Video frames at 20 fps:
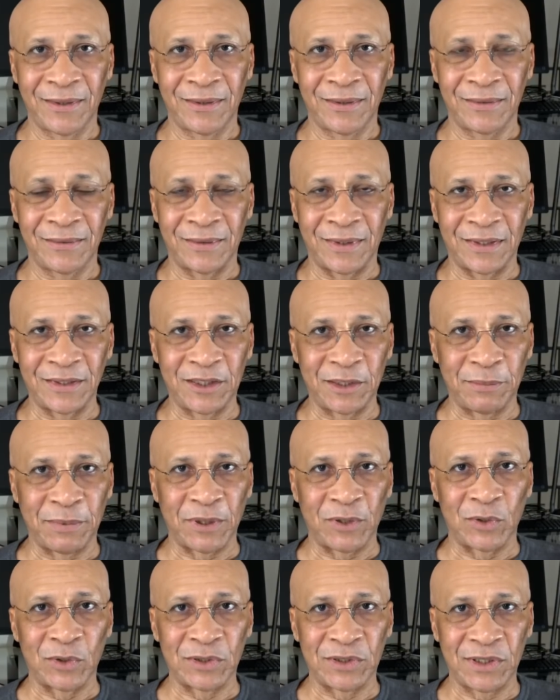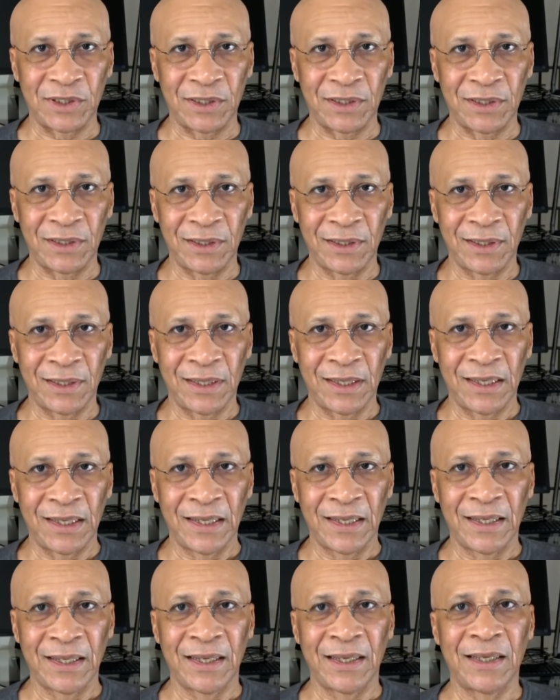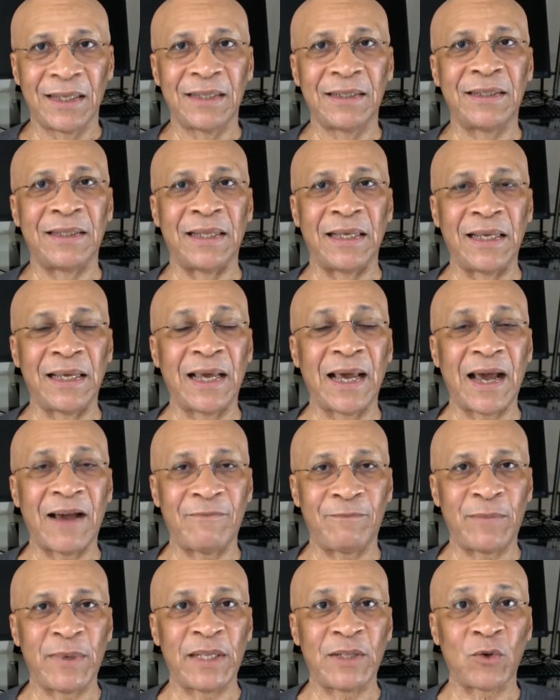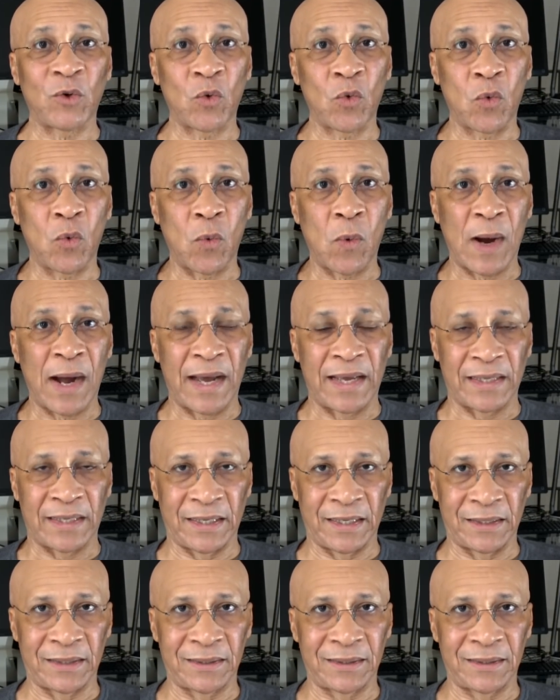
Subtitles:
Nancy Pelosi, they have been quiet